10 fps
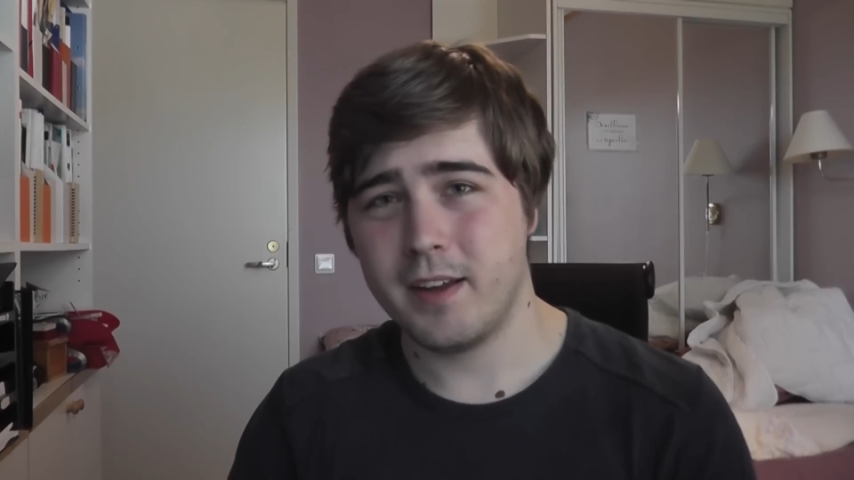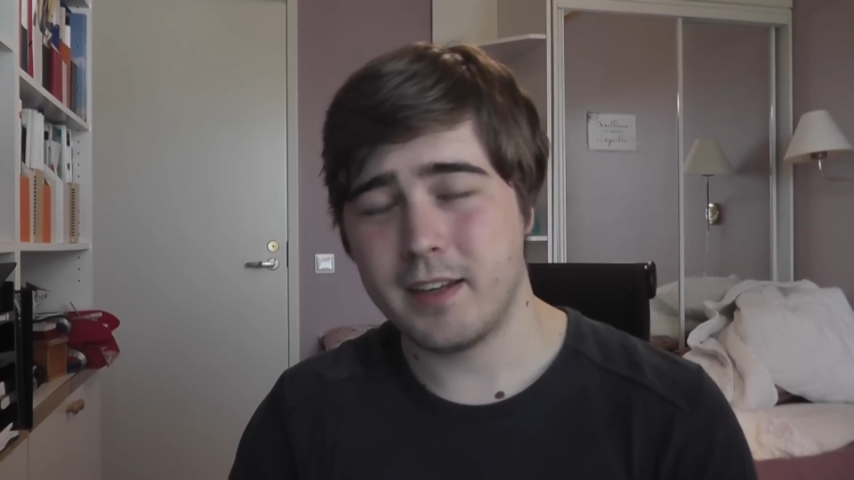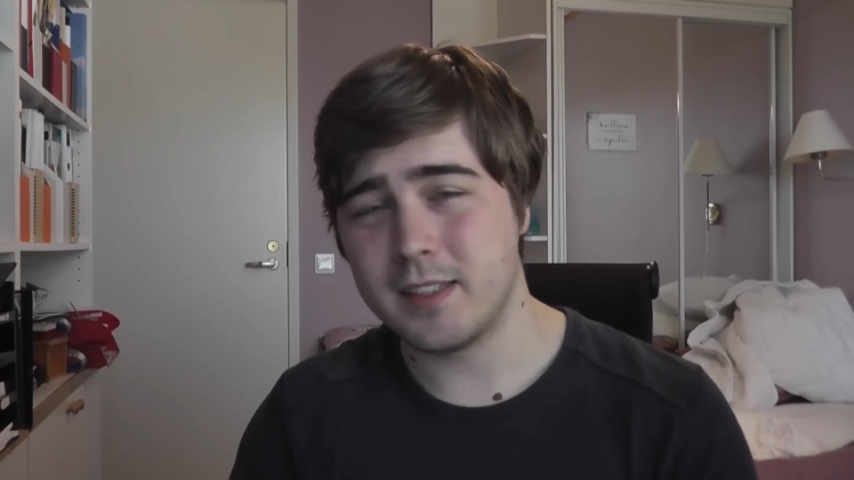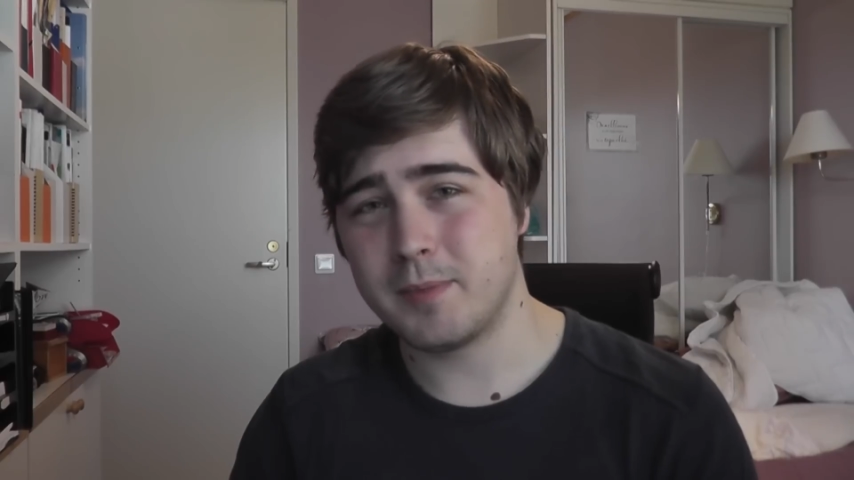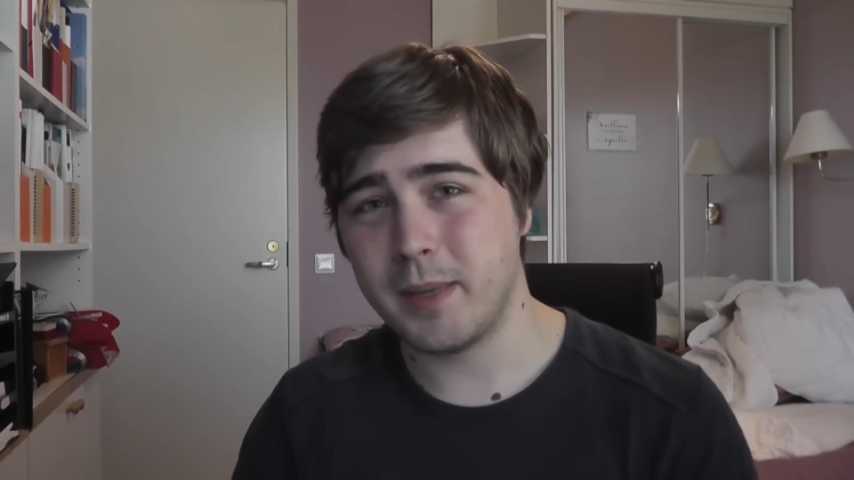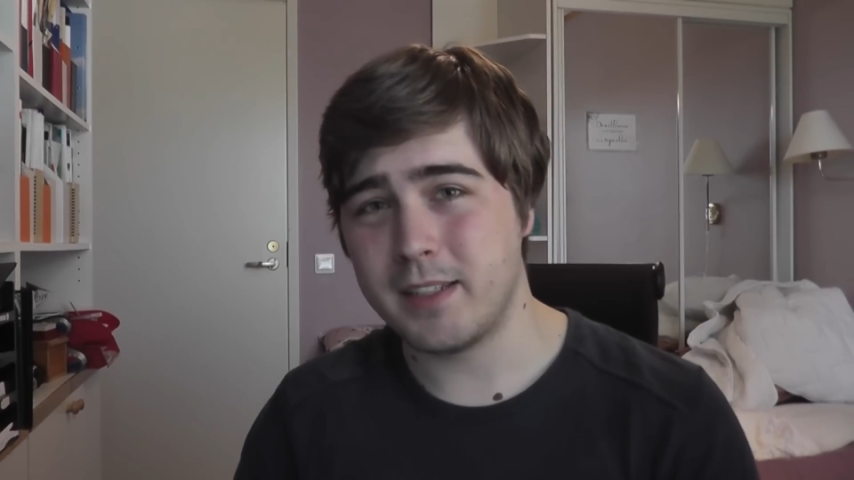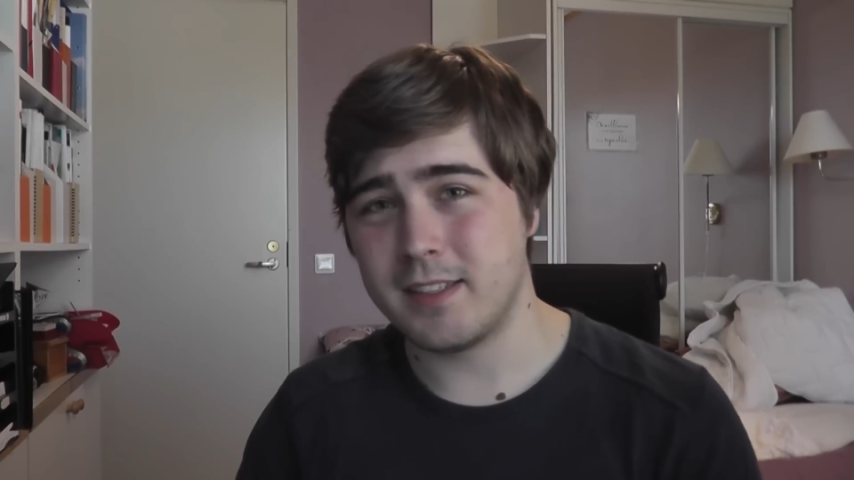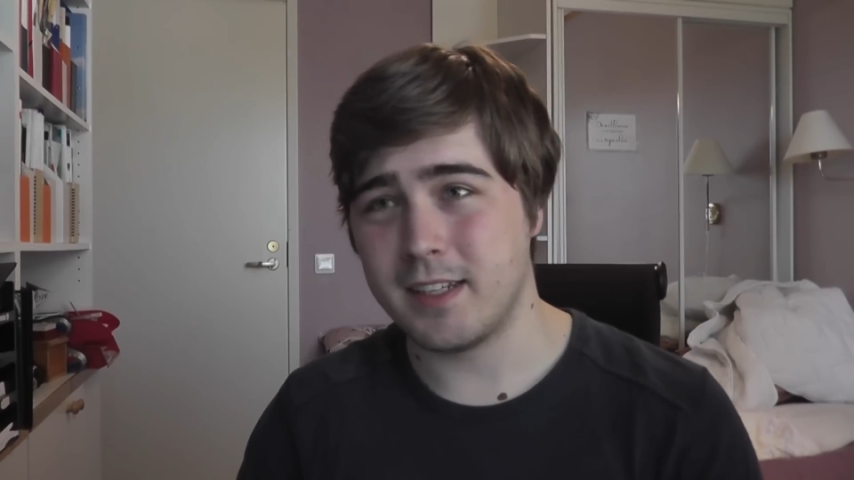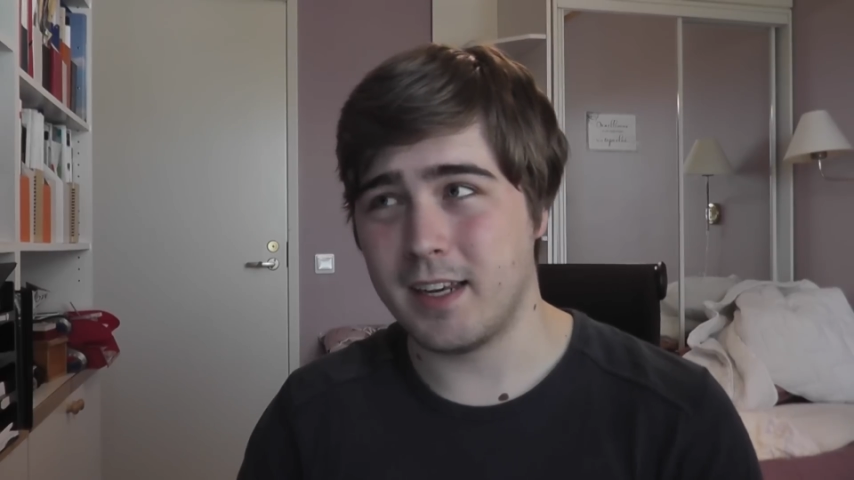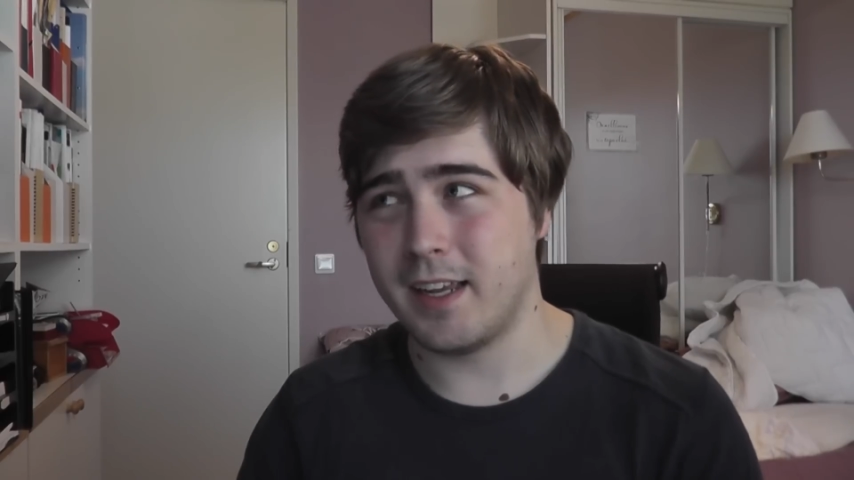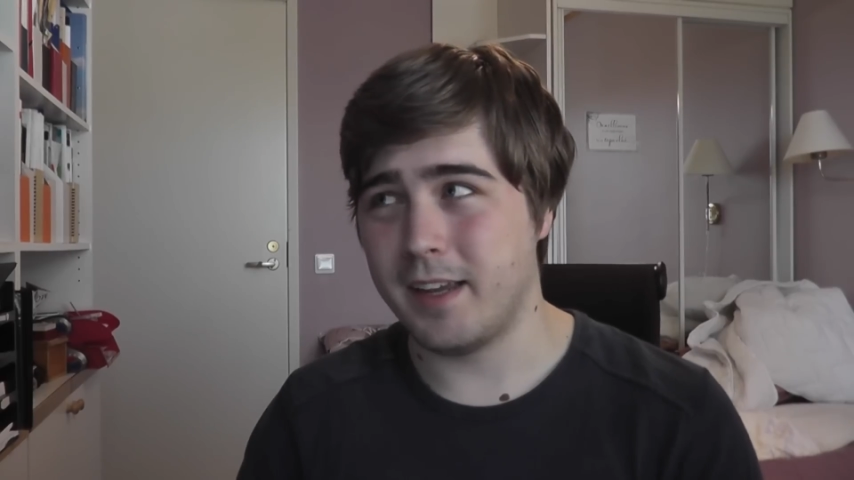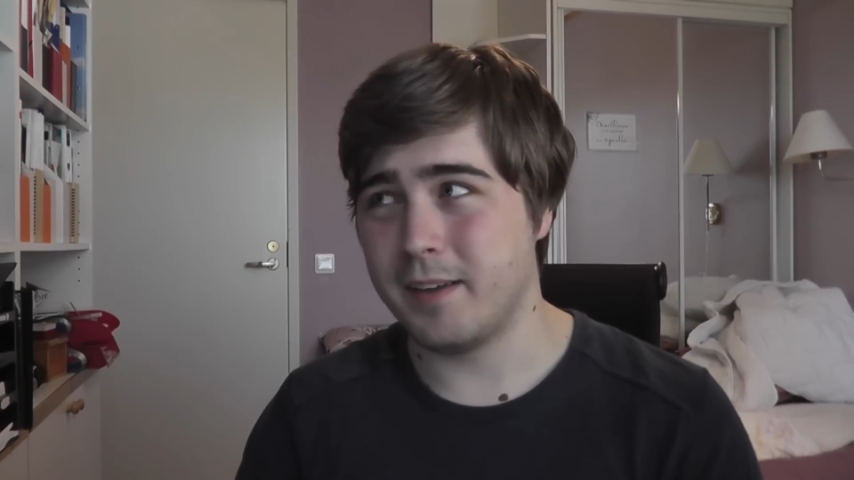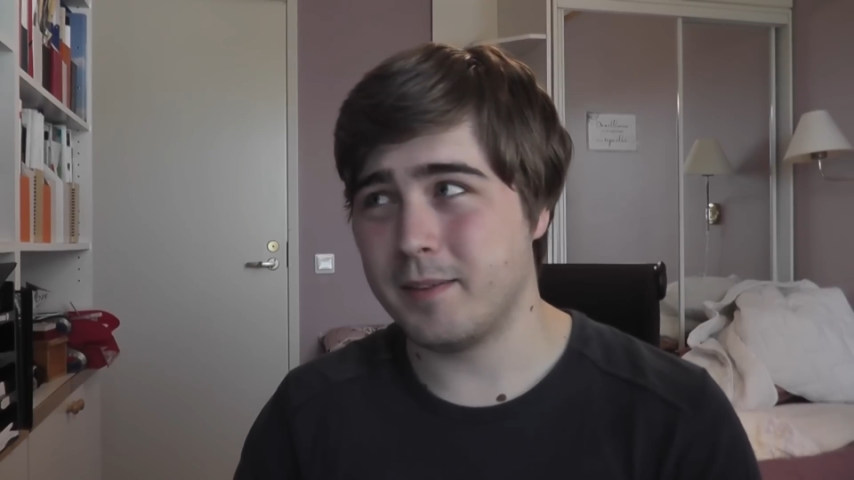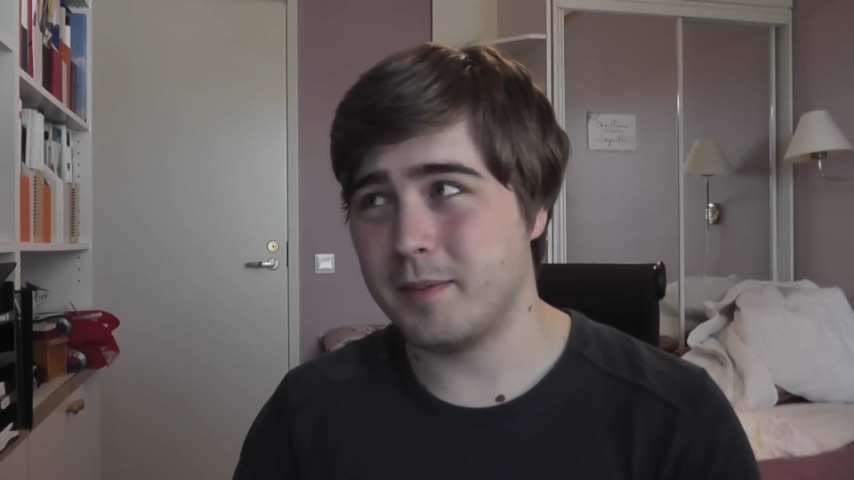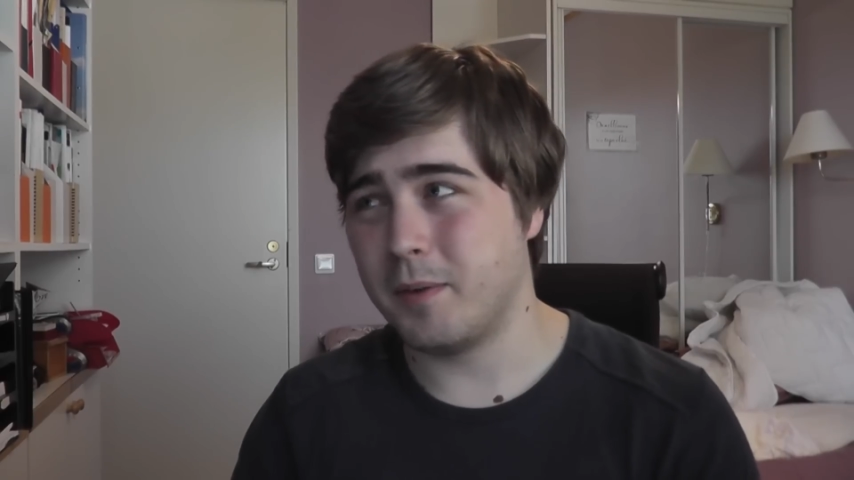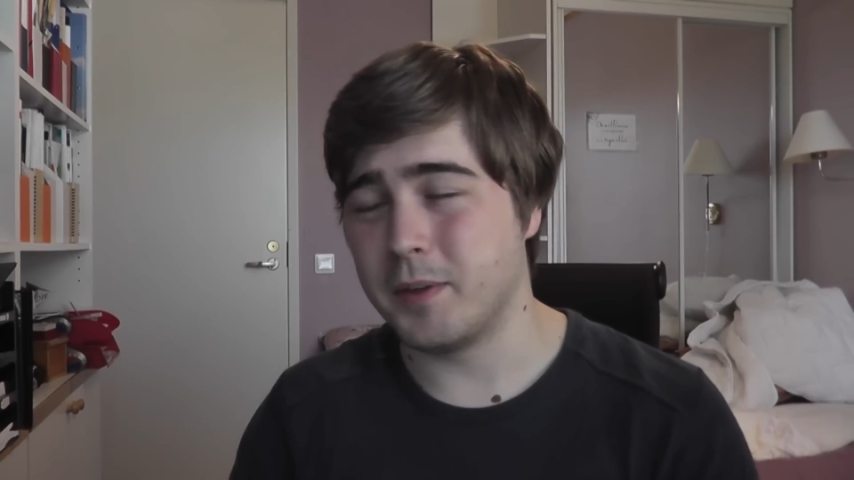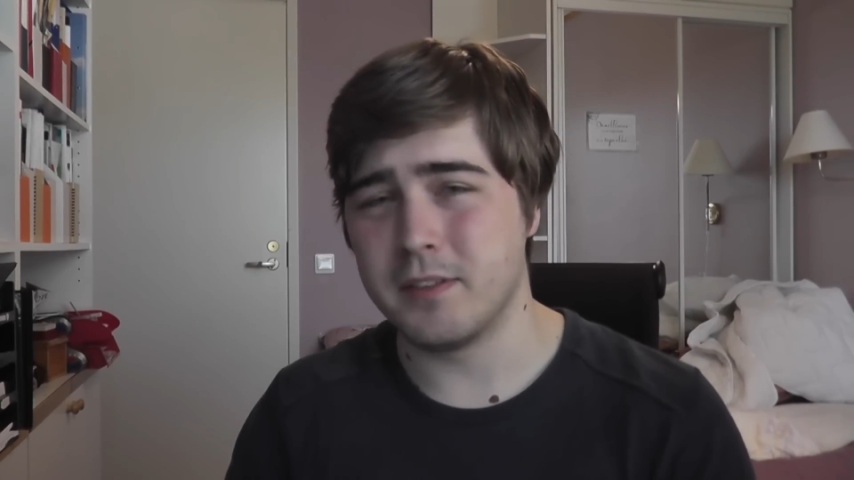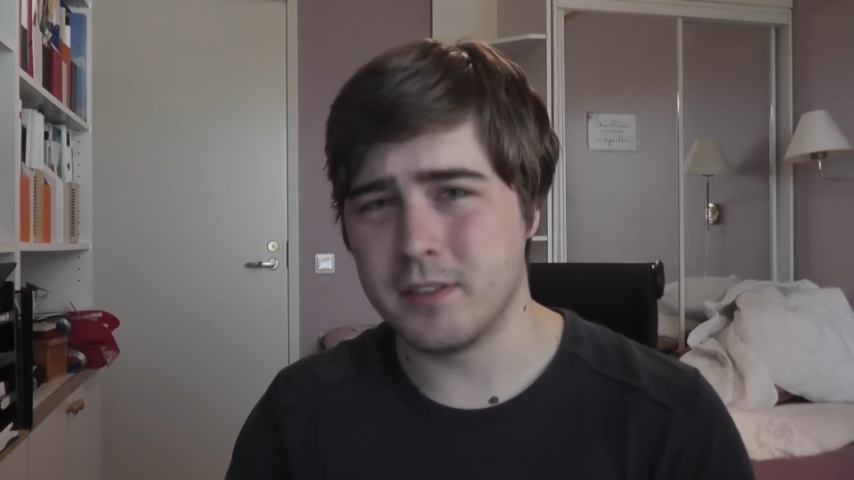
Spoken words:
That's basically what